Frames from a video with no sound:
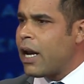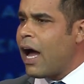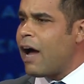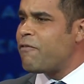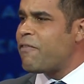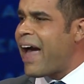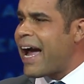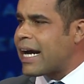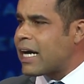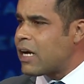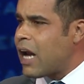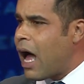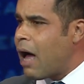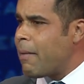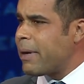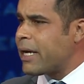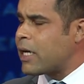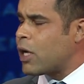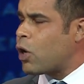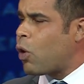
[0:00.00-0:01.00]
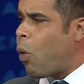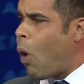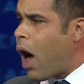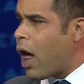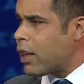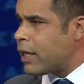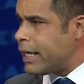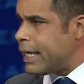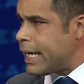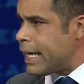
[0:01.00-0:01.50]
of economic
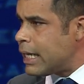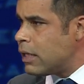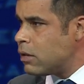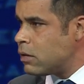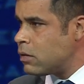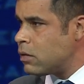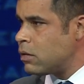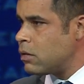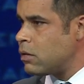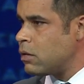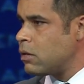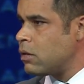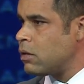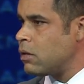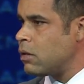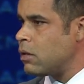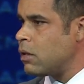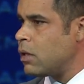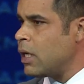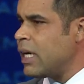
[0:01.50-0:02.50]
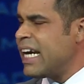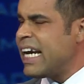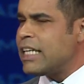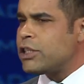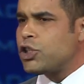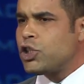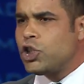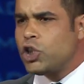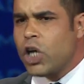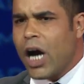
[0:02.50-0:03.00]
equality is
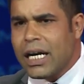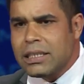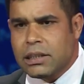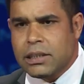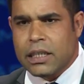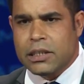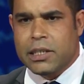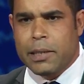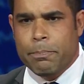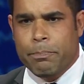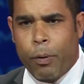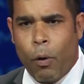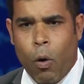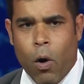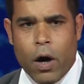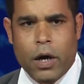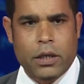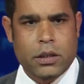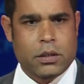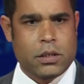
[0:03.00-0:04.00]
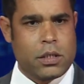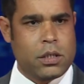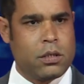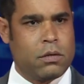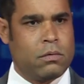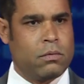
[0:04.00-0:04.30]
just as important.